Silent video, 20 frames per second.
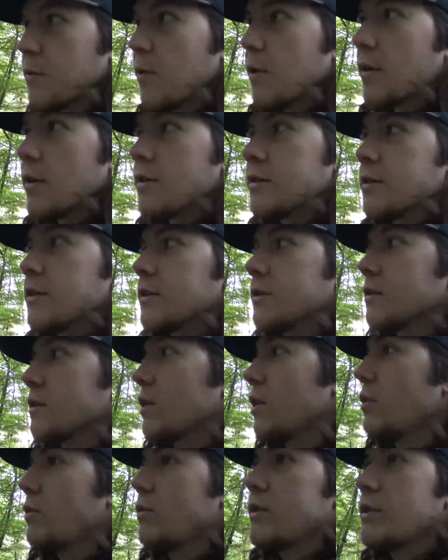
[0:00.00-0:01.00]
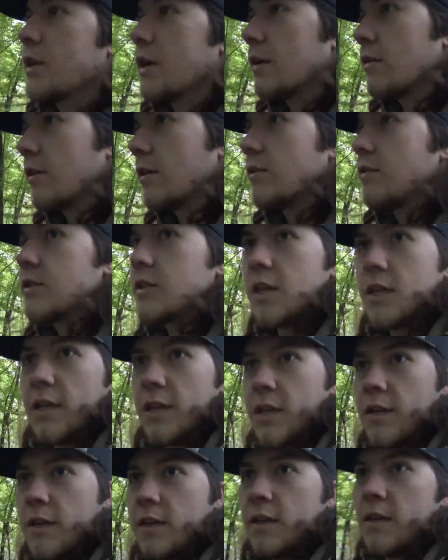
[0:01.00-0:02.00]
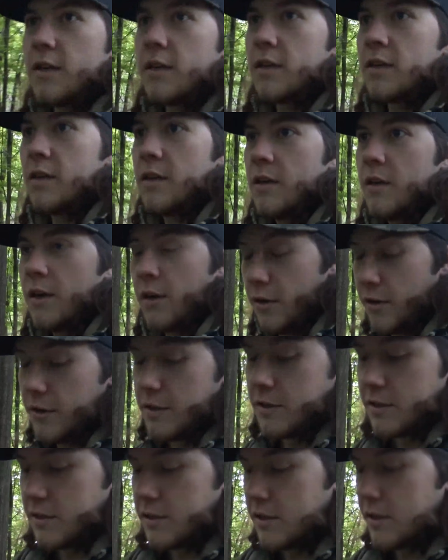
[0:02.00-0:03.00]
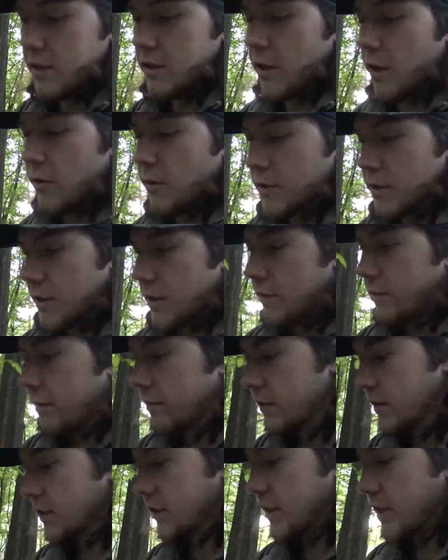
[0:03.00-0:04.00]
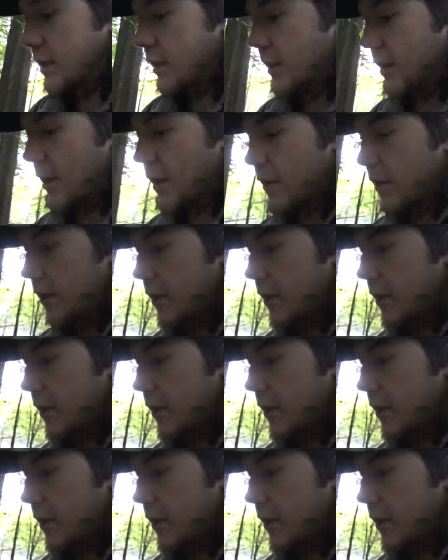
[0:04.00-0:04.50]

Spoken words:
water's as low as I've ever seen it. or this is the lowest I've ever seen it out